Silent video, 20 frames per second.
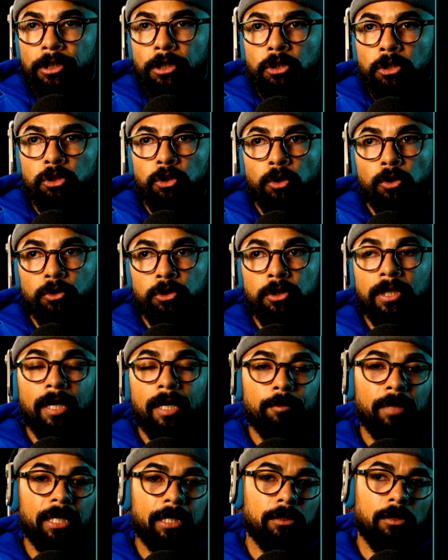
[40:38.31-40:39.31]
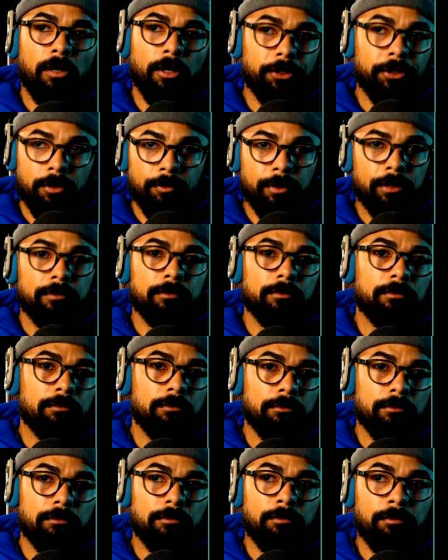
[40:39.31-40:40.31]
So you can't make an argument
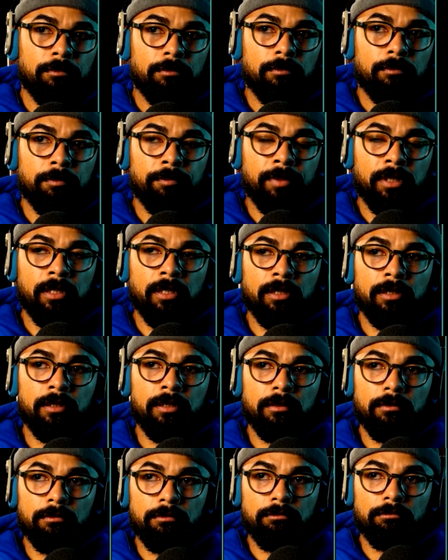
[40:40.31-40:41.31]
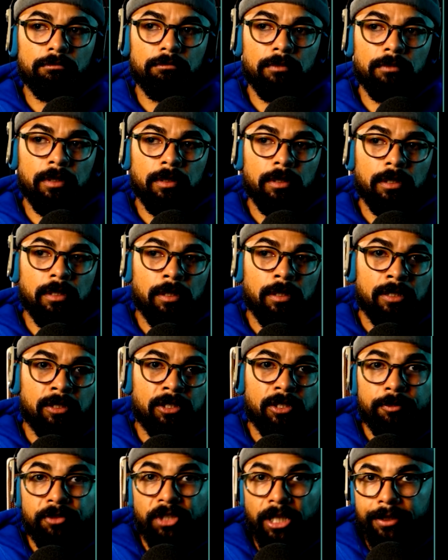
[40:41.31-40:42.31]
because it's
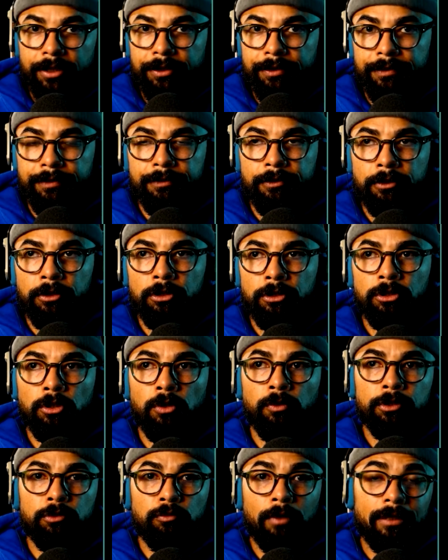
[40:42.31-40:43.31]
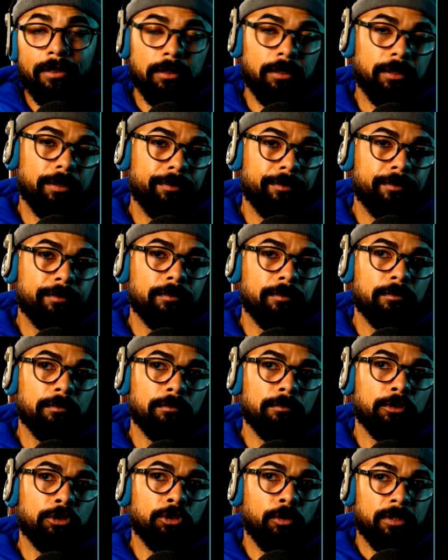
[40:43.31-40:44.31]
subjective. So it's relative.
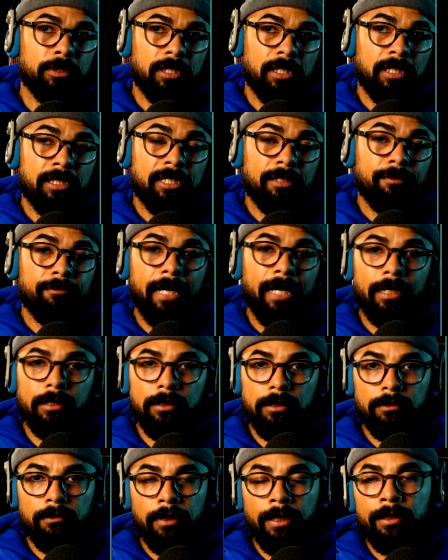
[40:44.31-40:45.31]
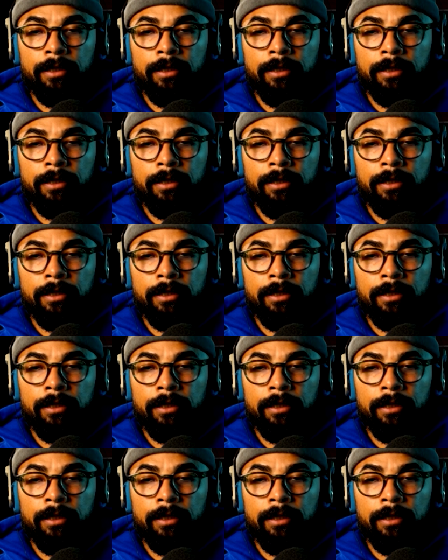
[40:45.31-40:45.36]
So it's invalid, right?